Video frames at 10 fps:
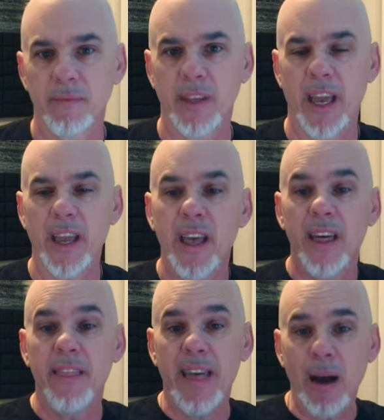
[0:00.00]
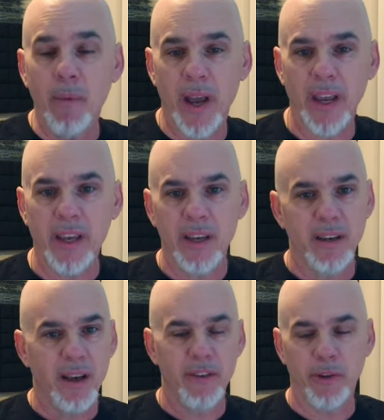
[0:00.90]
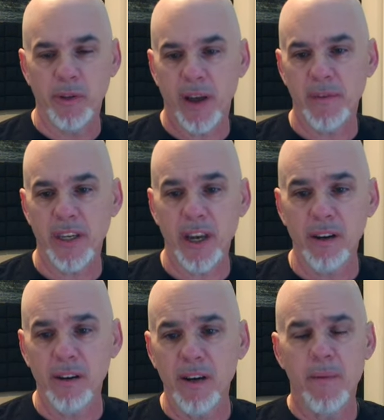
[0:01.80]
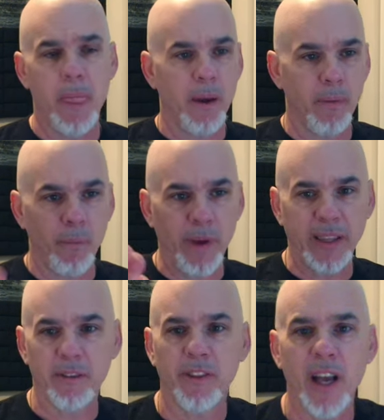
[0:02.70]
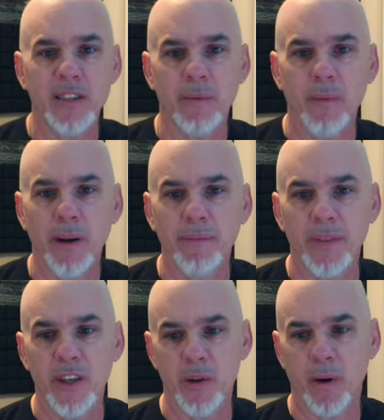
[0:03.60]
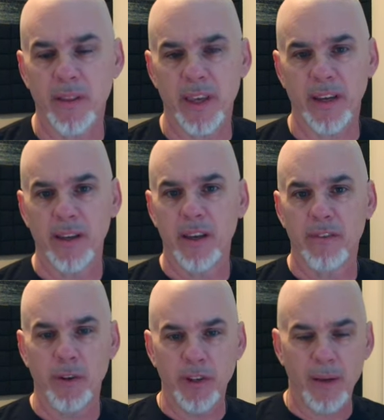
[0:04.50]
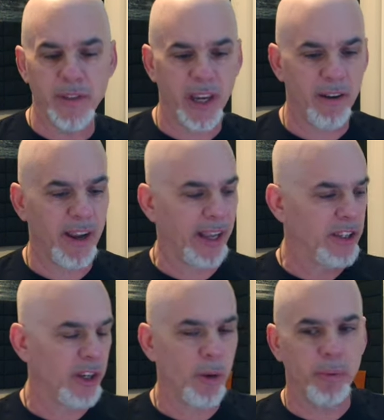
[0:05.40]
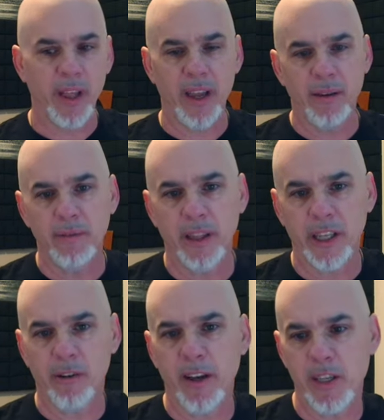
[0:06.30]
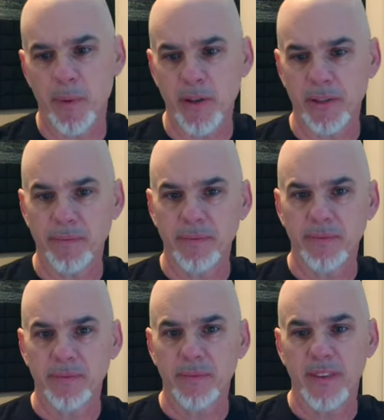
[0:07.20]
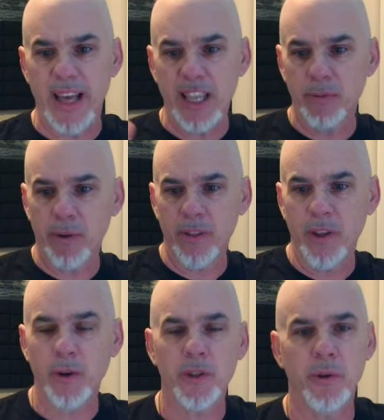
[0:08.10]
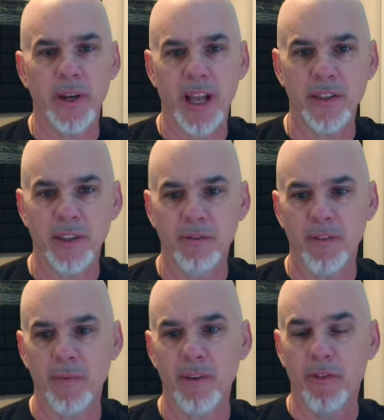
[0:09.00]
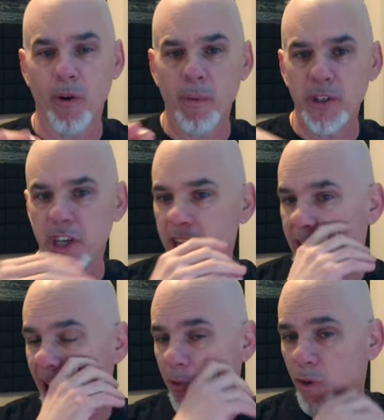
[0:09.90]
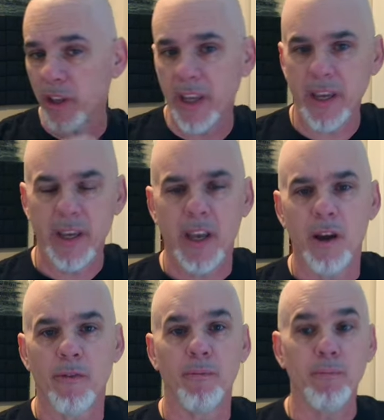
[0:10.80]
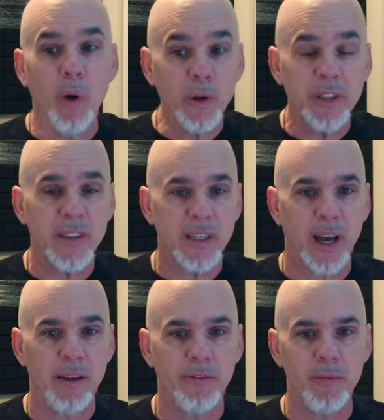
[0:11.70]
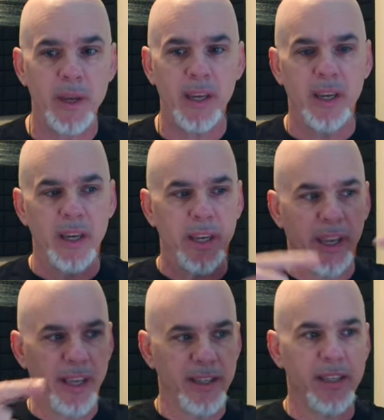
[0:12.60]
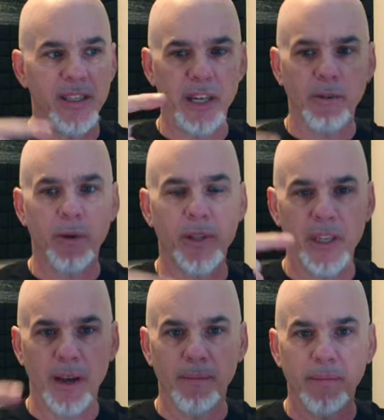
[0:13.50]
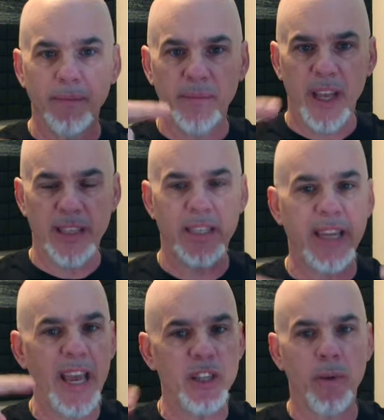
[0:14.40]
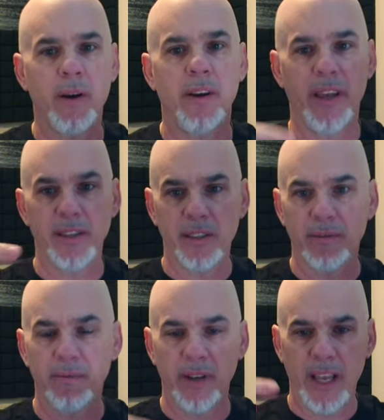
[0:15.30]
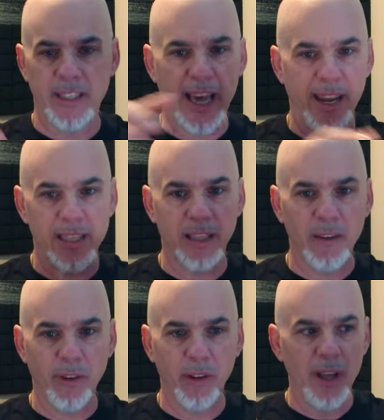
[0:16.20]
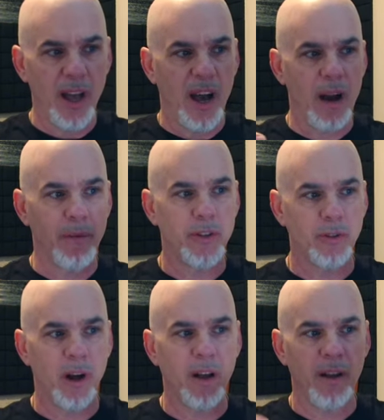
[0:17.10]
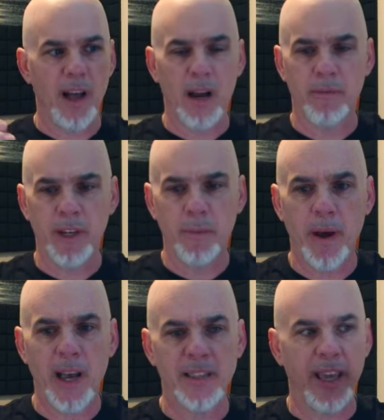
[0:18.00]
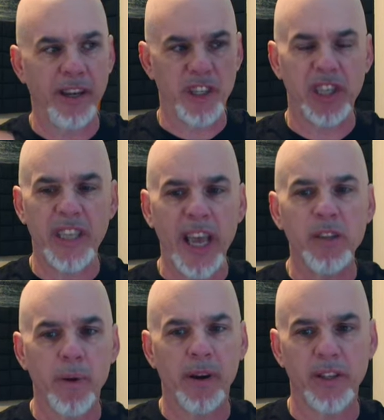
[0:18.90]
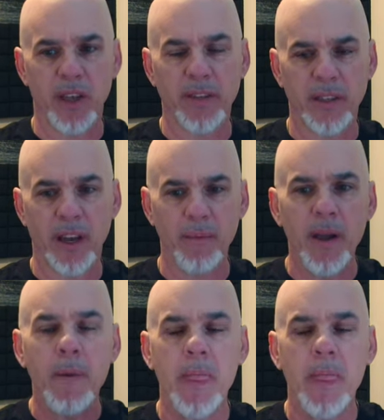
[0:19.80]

Okay. That way, a few times a year, we get to fly somewhere and do our thing. A few times a year, I get to go play like a crazy person. That's where those two accounts come from. The 401g account really, most of the time for me, is a zero sum. It stays where it is. It's at its level. I withdraw, I redeposit, and just stays where it is all the time.